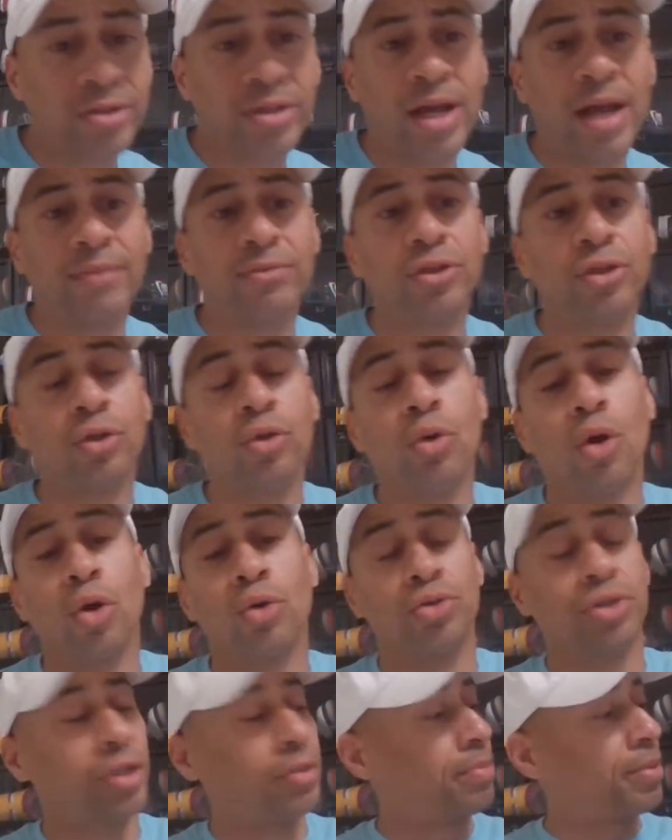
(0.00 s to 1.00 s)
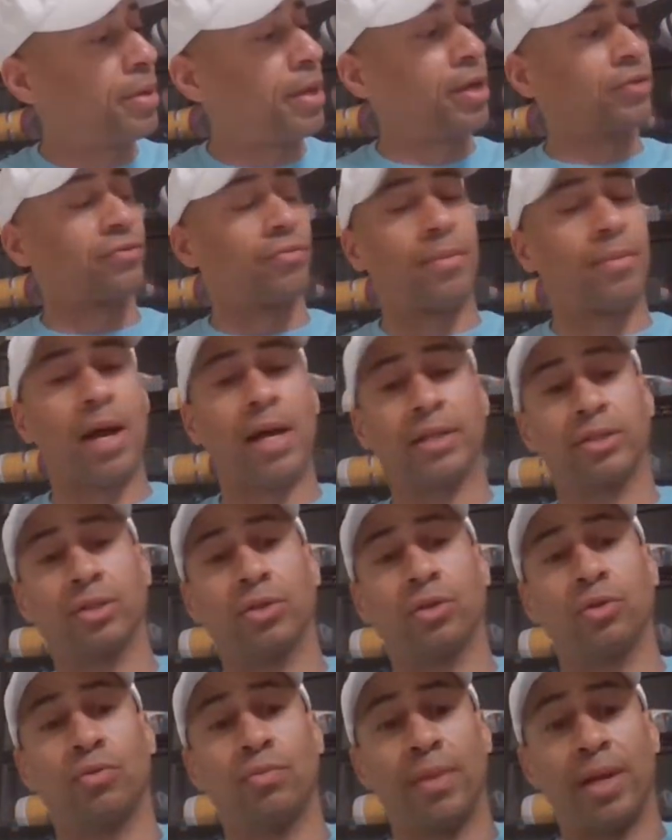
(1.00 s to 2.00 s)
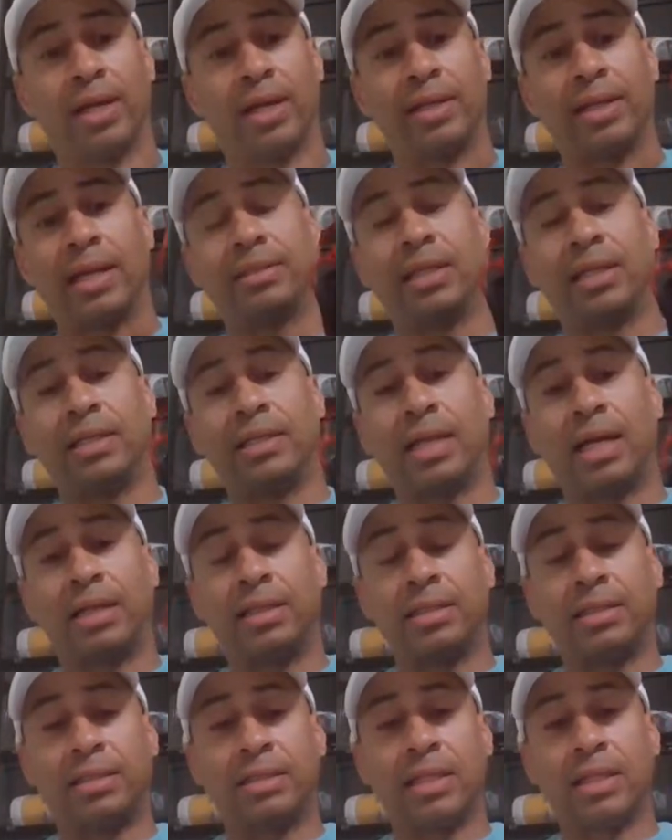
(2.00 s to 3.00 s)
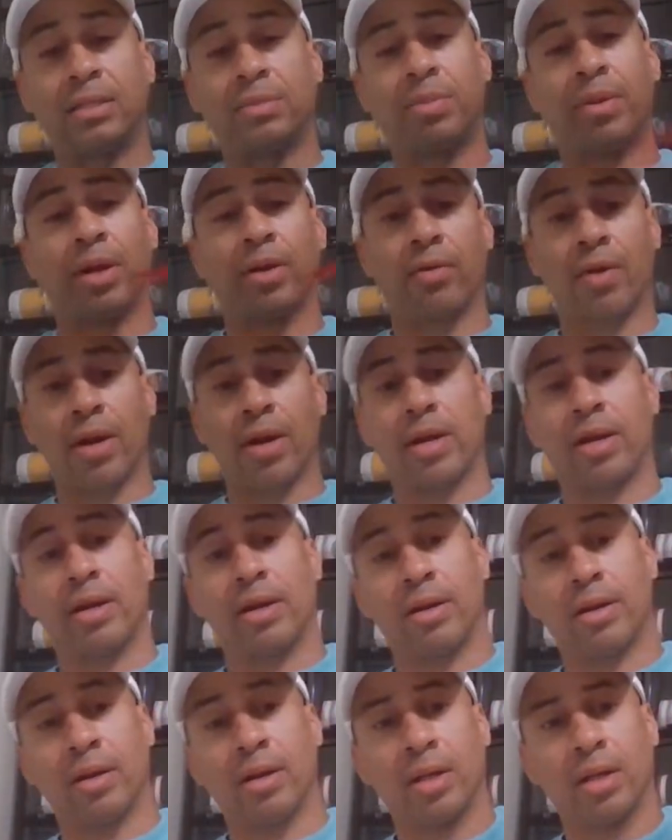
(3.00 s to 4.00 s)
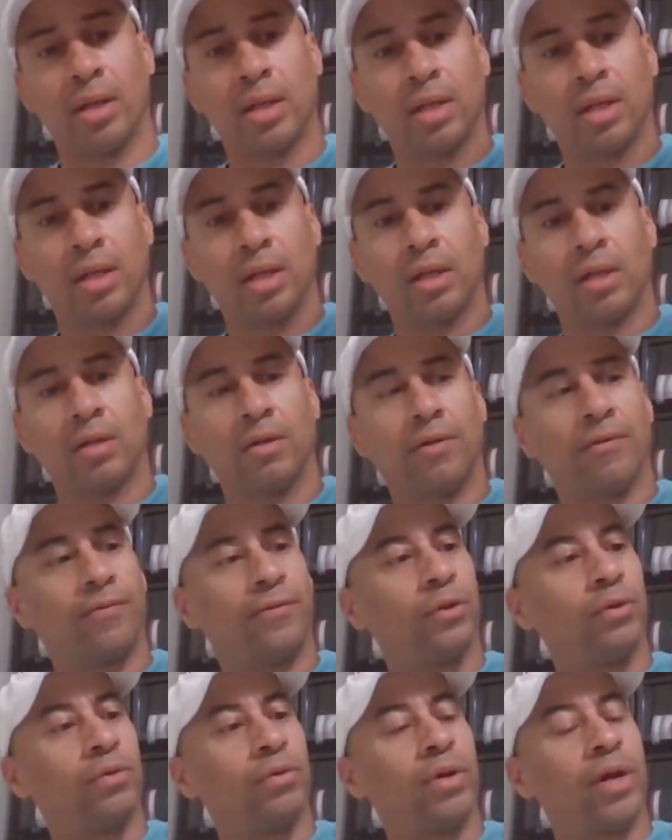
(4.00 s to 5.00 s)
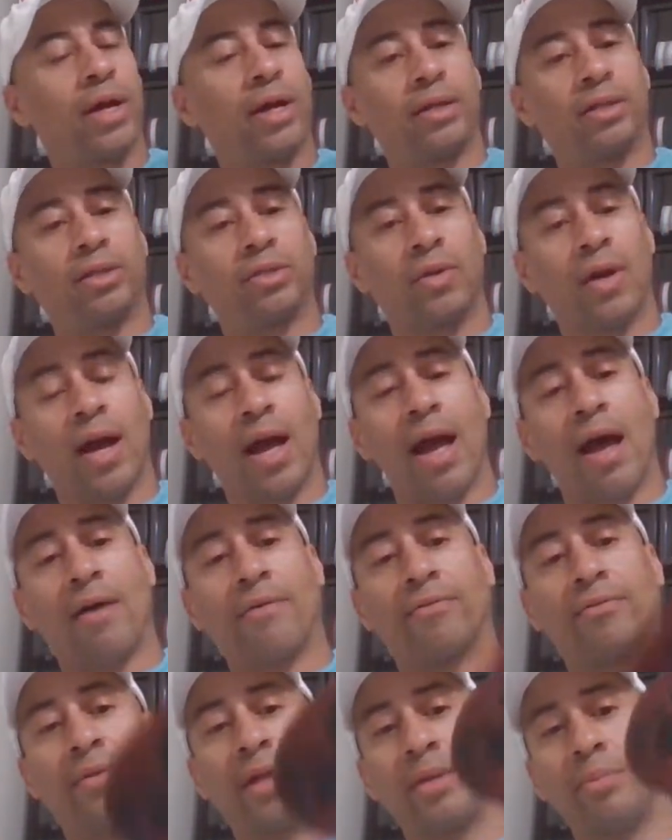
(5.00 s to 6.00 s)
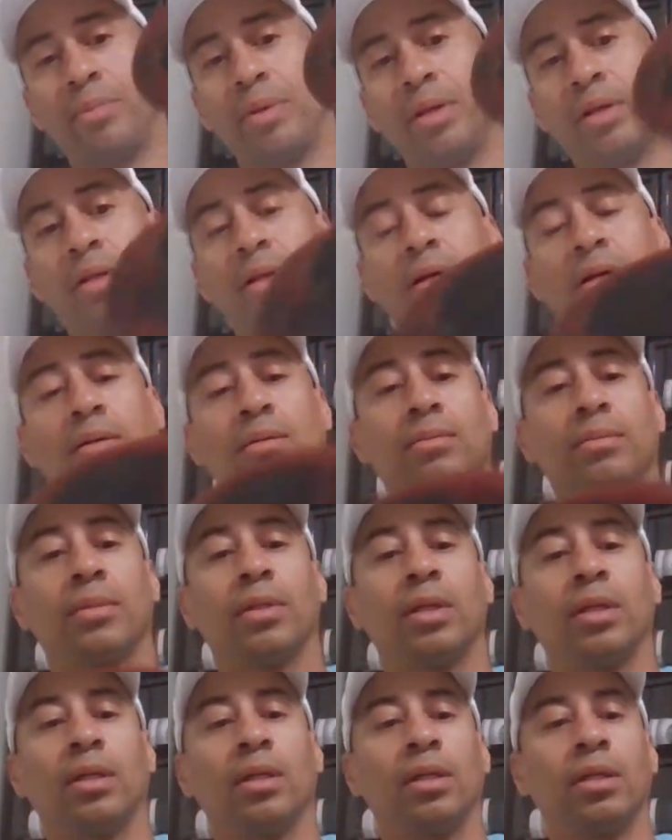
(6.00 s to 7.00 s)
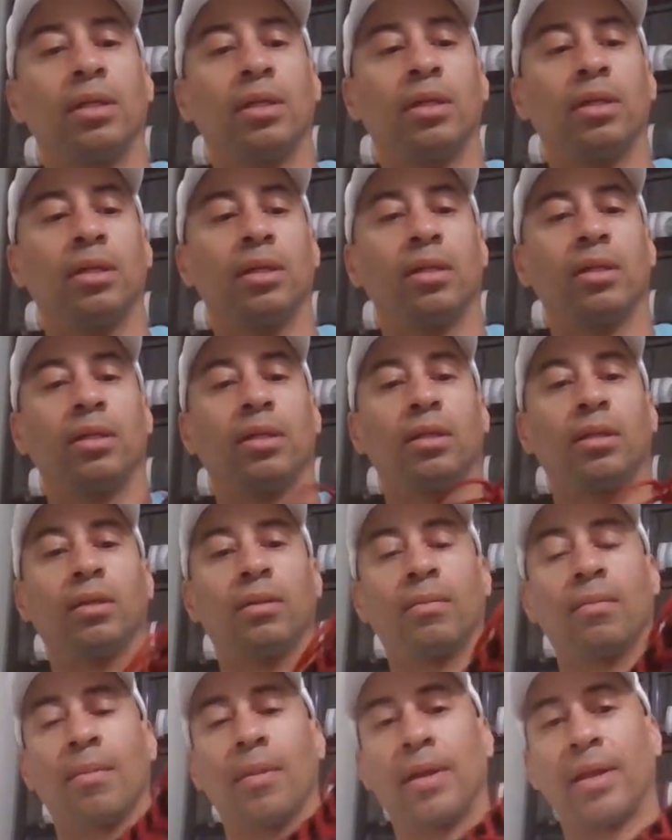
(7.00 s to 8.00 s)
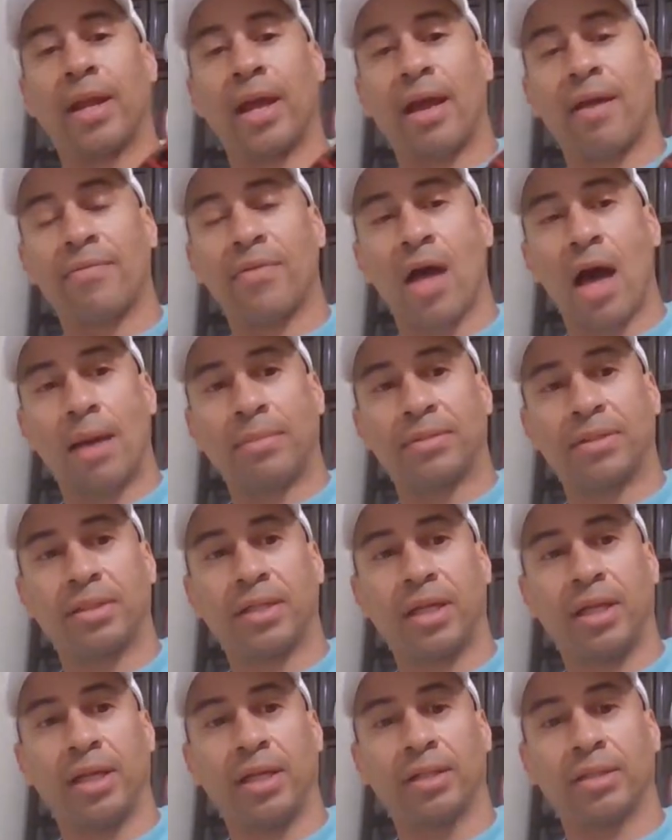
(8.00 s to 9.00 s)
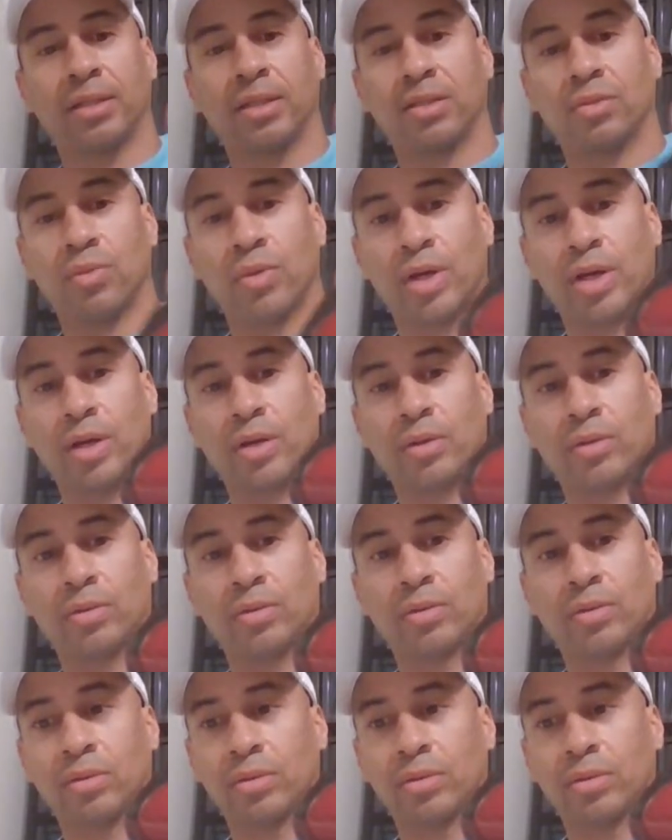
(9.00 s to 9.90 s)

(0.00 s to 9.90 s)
actually have two OG pairs from high school, man. 1996 pair right here. The flu game. So I have them. They beaten up. And I have the Obsidians as well.